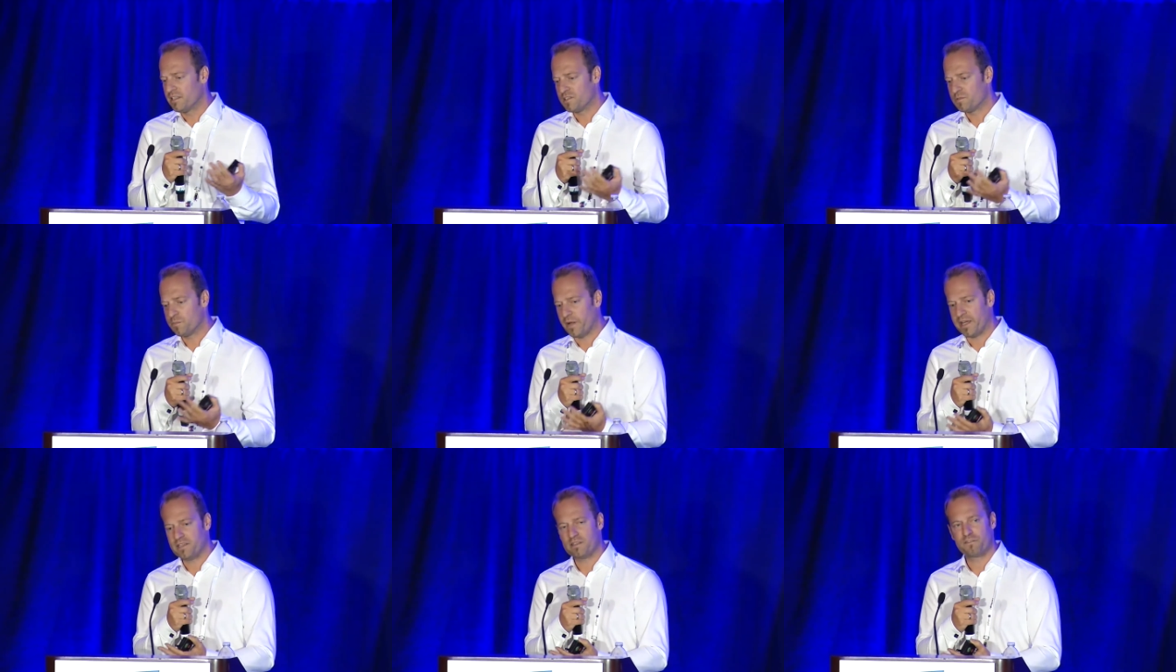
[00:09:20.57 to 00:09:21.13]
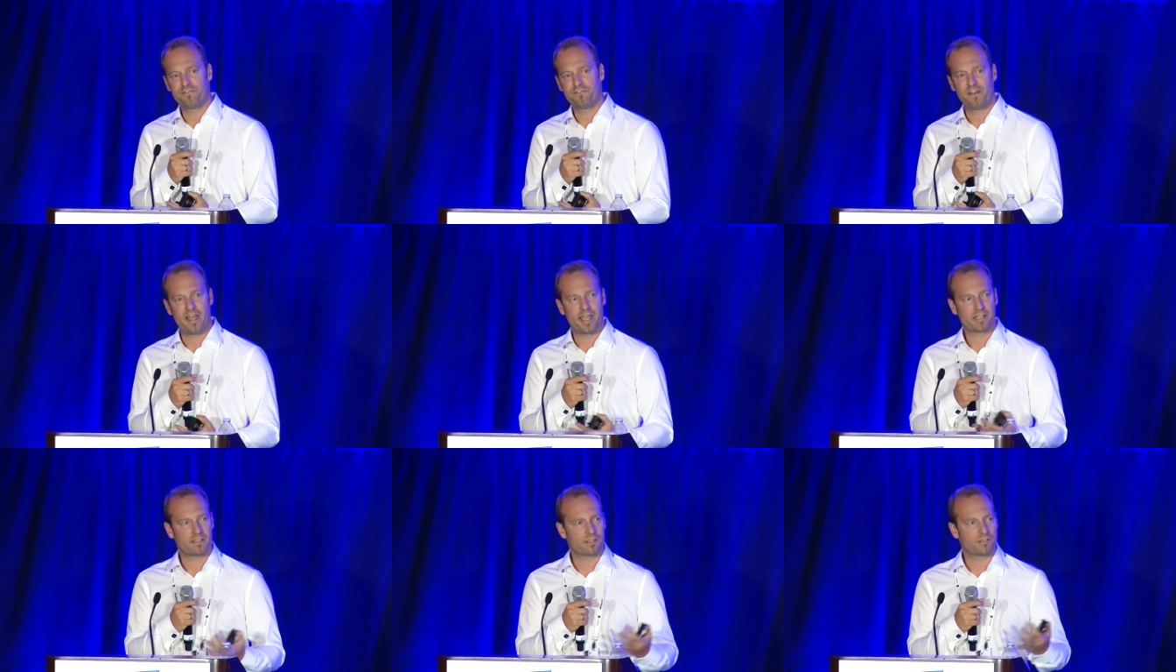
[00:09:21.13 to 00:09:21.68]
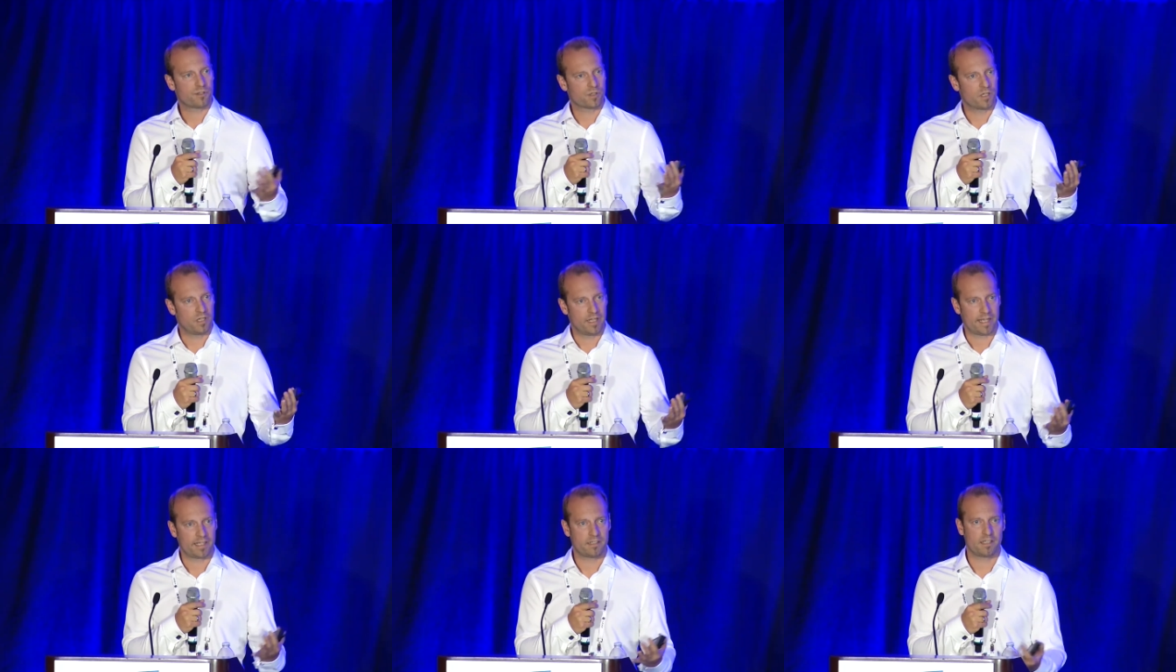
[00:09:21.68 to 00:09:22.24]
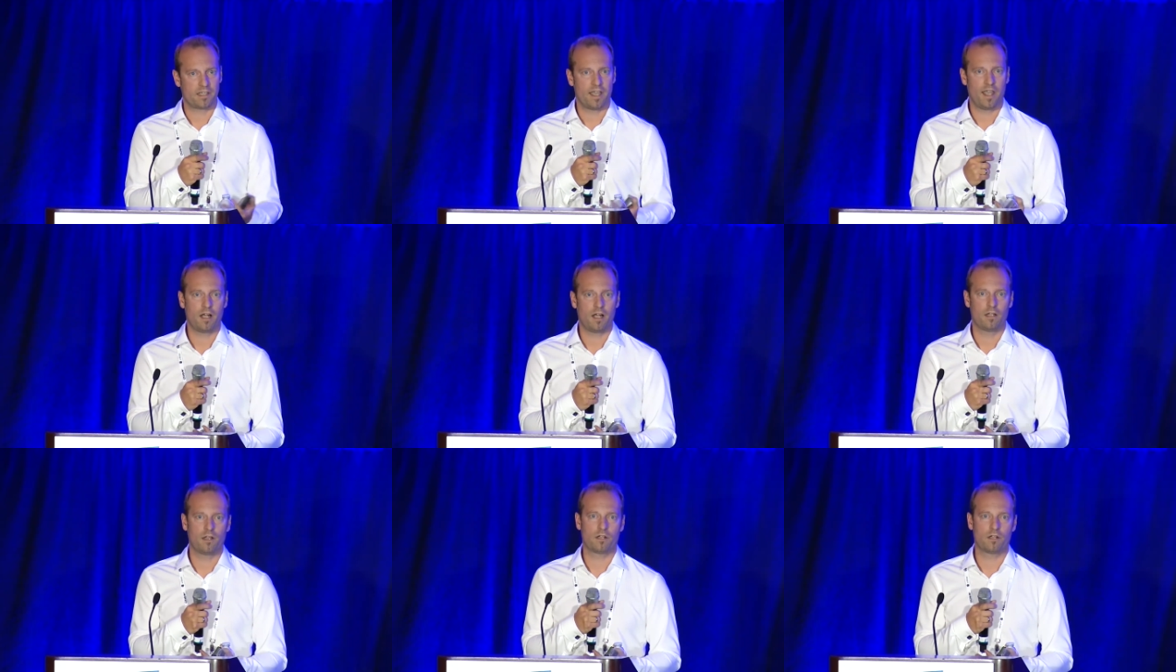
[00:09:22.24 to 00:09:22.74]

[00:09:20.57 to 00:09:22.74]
despite the fact that you're collecting a hell